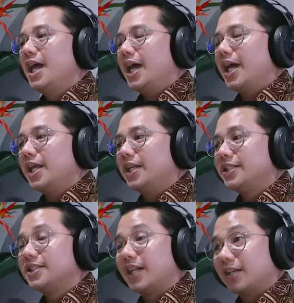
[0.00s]
And then this
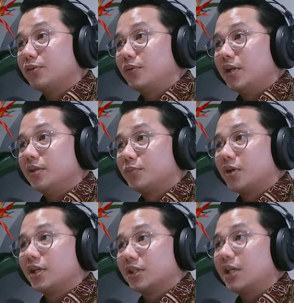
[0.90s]
is like the one
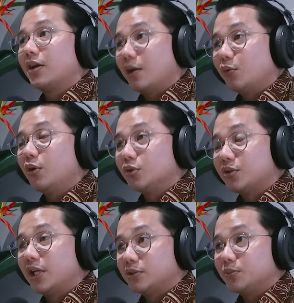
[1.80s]
product that we
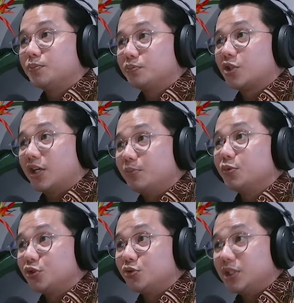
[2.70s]
also like to try to
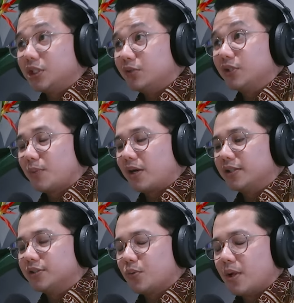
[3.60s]
push to the US
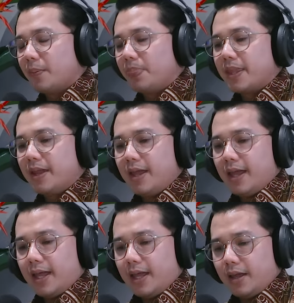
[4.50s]
market as well.
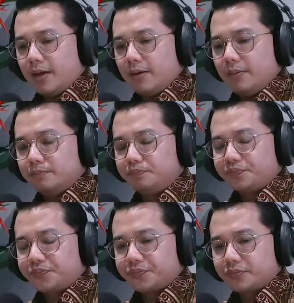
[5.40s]
And
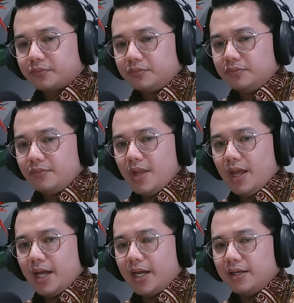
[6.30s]

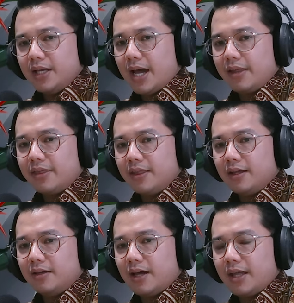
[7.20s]
yeah, I
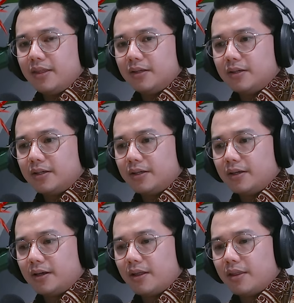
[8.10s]
think
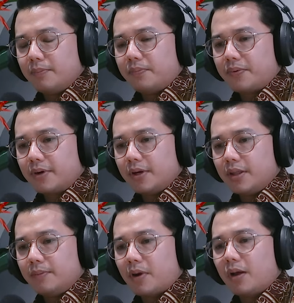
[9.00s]

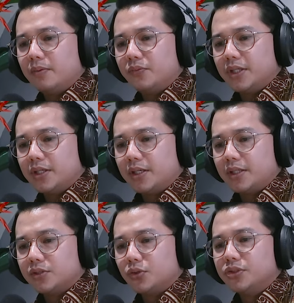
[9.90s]
the problem with
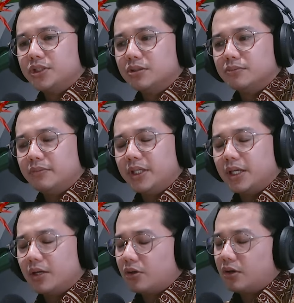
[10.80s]
the social
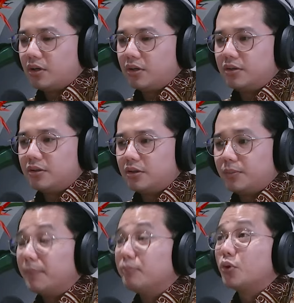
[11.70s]
media
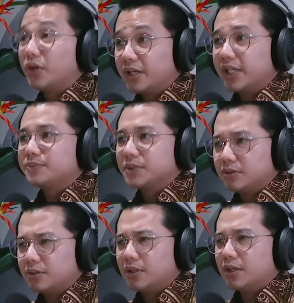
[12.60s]
or employee
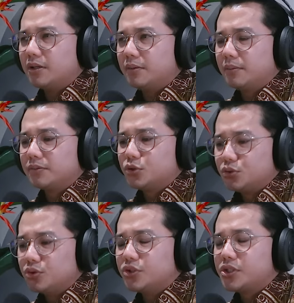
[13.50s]
engagement
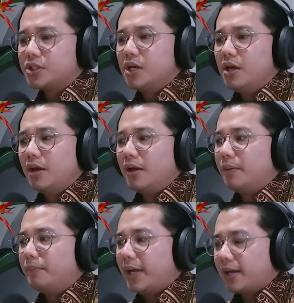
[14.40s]
tools
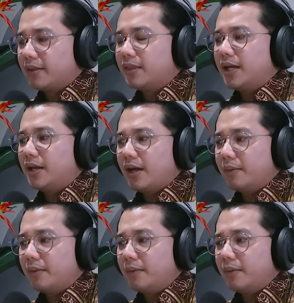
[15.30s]
back then,